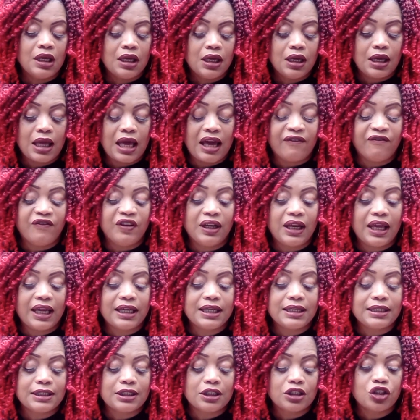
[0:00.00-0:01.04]
I feel like
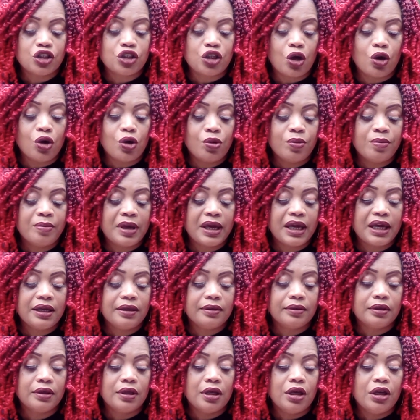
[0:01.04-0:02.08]
it's a soulmate.
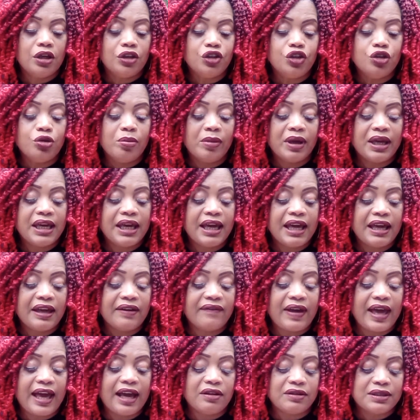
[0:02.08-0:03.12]
You may have
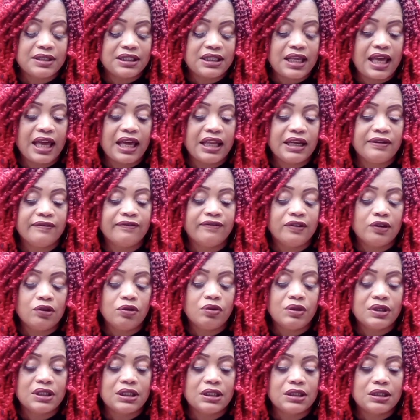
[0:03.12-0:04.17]
outside
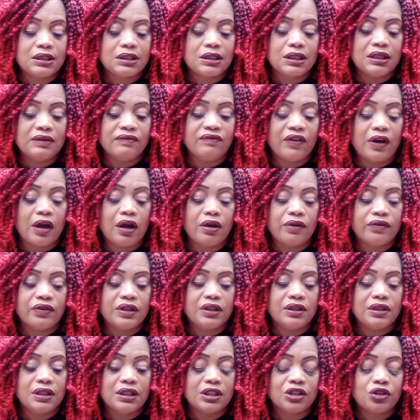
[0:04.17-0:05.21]
influences involved
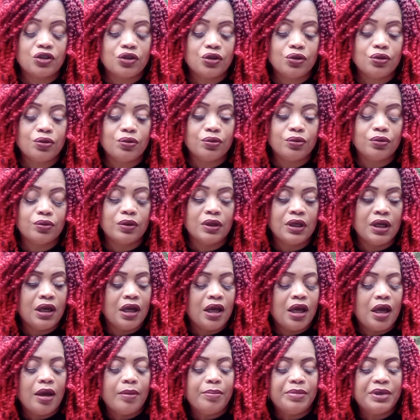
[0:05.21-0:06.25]
in this too.
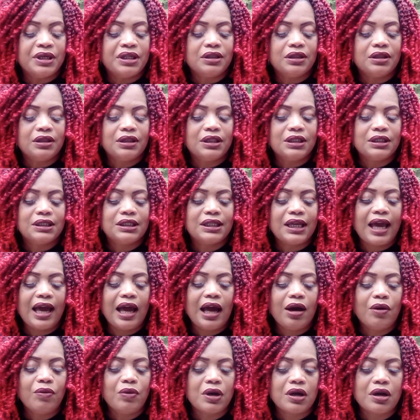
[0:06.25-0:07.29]
But the
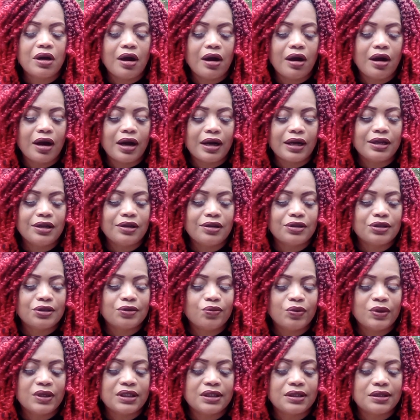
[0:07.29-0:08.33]
tower card here is
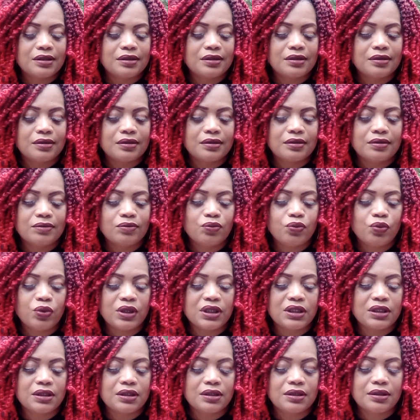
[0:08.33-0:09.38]
what's,
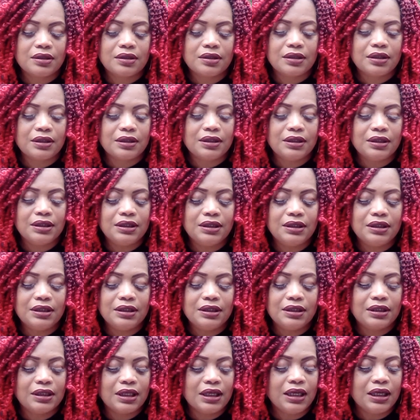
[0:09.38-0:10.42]
what's the
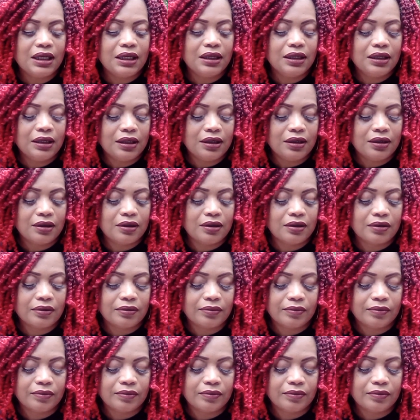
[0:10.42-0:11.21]
thing here.